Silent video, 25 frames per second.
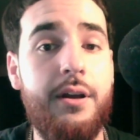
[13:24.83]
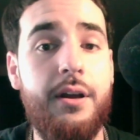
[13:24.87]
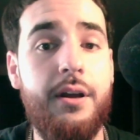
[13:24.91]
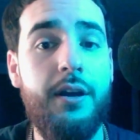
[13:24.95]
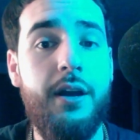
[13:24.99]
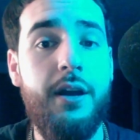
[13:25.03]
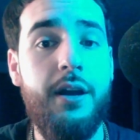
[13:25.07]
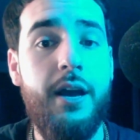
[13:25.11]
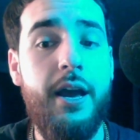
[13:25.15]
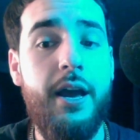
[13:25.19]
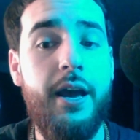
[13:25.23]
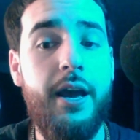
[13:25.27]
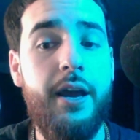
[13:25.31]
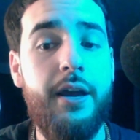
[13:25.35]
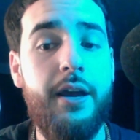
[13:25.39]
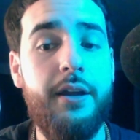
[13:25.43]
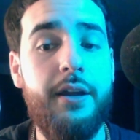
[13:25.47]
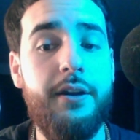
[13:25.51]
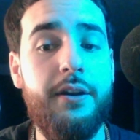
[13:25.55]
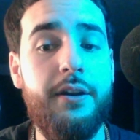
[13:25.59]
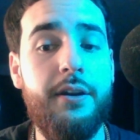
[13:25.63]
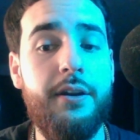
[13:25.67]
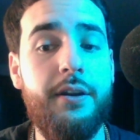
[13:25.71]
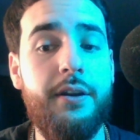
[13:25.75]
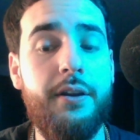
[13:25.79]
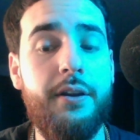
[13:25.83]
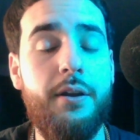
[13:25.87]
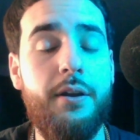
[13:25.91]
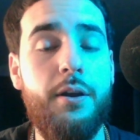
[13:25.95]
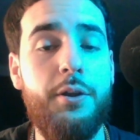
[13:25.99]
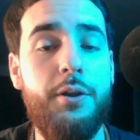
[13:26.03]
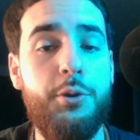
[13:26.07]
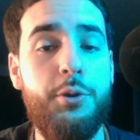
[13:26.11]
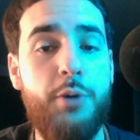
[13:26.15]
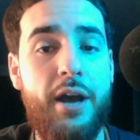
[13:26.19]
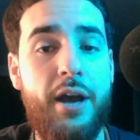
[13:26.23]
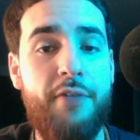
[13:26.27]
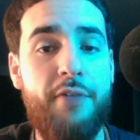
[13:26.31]
and
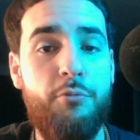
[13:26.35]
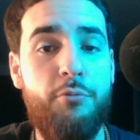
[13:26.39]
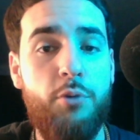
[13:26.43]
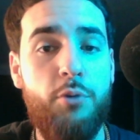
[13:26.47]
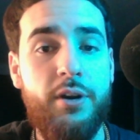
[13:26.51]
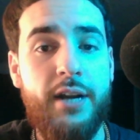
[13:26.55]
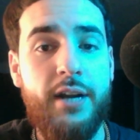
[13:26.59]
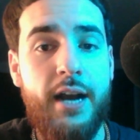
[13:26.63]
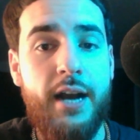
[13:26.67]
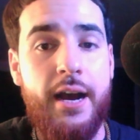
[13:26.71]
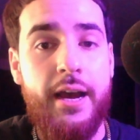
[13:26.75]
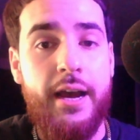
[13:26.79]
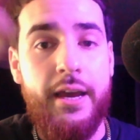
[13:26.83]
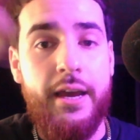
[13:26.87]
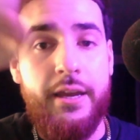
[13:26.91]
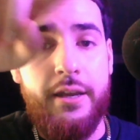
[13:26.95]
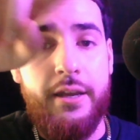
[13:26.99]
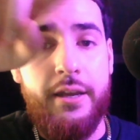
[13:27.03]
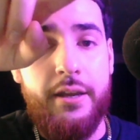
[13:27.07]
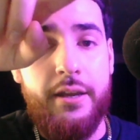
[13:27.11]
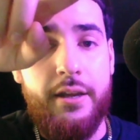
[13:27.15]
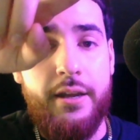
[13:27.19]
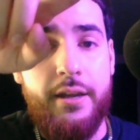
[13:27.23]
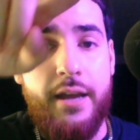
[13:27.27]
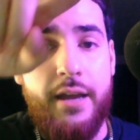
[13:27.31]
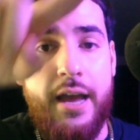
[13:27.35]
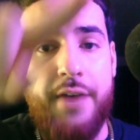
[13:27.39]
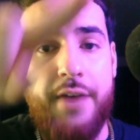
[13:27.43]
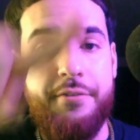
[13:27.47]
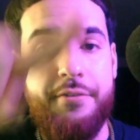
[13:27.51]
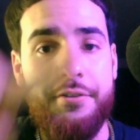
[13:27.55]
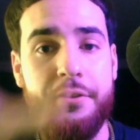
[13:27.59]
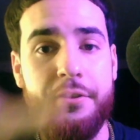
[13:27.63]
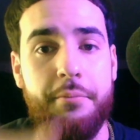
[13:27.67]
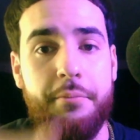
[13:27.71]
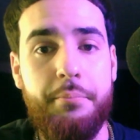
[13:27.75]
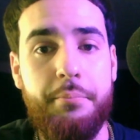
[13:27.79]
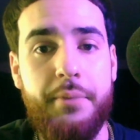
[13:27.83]
you have one guy
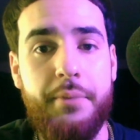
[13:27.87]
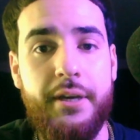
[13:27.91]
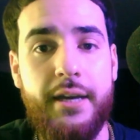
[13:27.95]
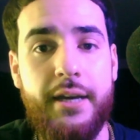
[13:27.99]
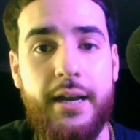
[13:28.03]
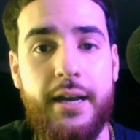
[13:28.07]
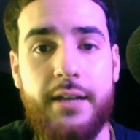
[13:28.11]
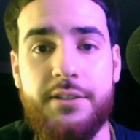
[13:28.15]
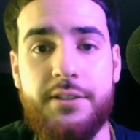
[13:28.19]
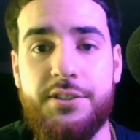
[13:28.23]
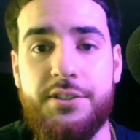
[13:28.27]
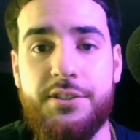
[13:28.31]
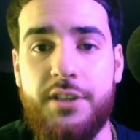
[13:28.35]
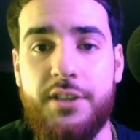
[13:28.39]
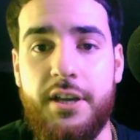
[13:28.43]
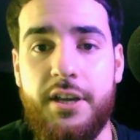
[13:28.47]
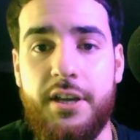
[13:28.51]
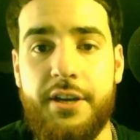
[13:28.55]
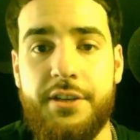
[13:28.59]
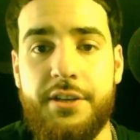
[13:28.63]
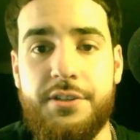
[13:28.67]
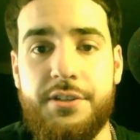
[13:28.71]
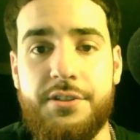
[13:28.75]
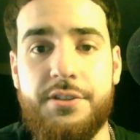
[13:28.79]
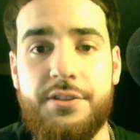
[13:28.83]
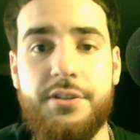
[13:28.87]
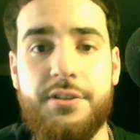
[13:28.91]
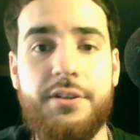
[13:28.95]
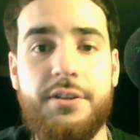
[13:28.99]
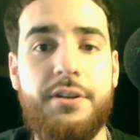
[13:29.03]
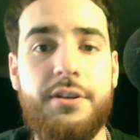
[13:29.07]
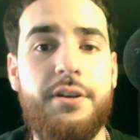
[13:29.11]
having the big slice,